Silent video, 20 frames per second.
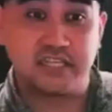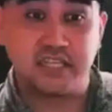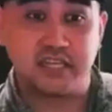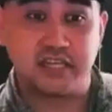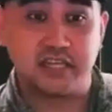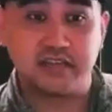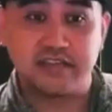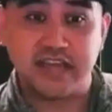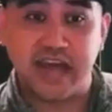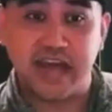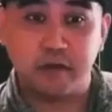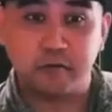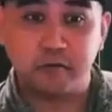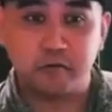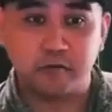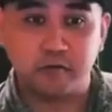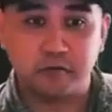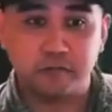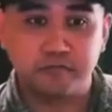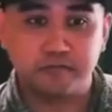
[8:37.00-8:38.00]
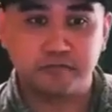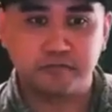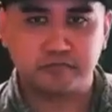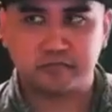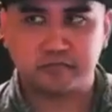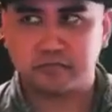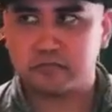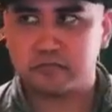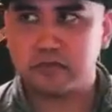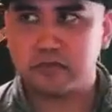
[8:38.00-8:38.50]
in the Tower,
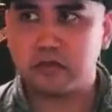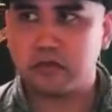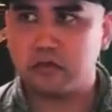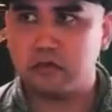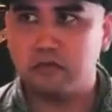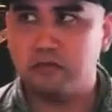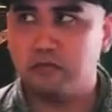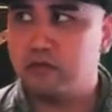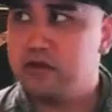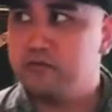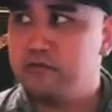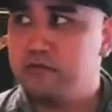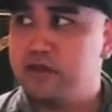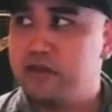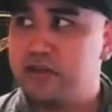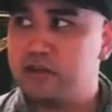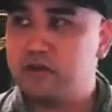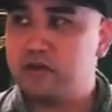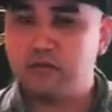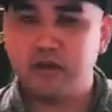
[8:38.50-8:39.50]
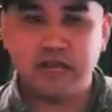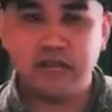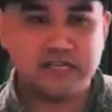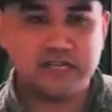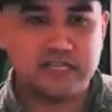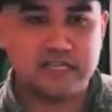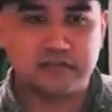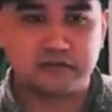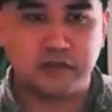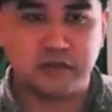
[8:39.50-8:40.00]
when we get new
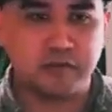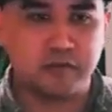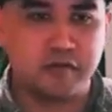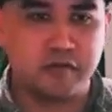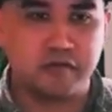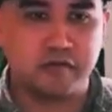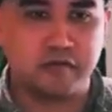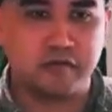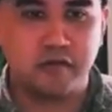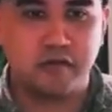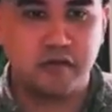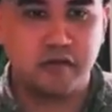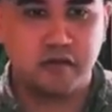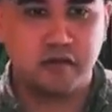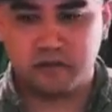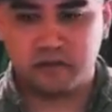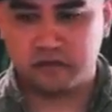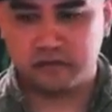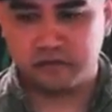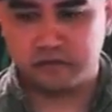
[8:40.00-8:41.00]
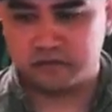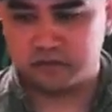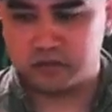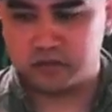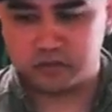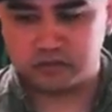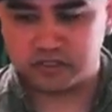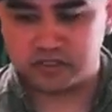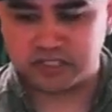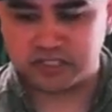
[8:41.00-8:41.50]
ideas, right, when
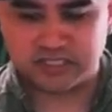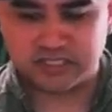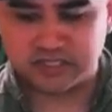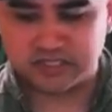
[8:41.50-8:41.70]
social justice